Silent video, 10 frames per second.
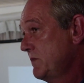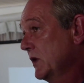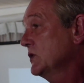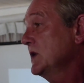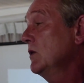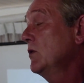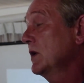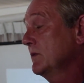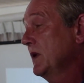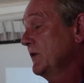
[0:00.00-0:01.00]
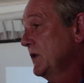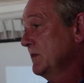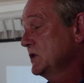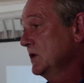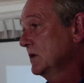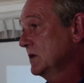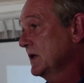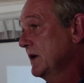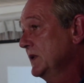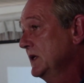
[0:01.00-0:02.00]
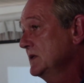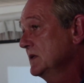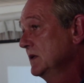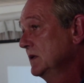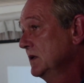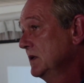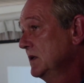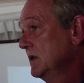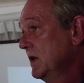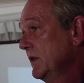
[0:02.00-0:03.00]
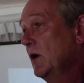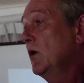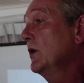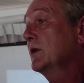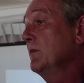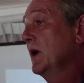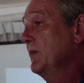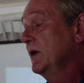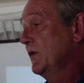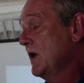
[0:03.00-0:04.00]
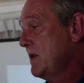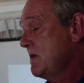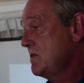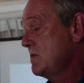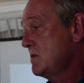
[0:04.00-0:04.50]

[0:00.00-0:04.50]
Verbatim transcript: because they're all written by pharmaceutical companies. They're all written by Big Pharma.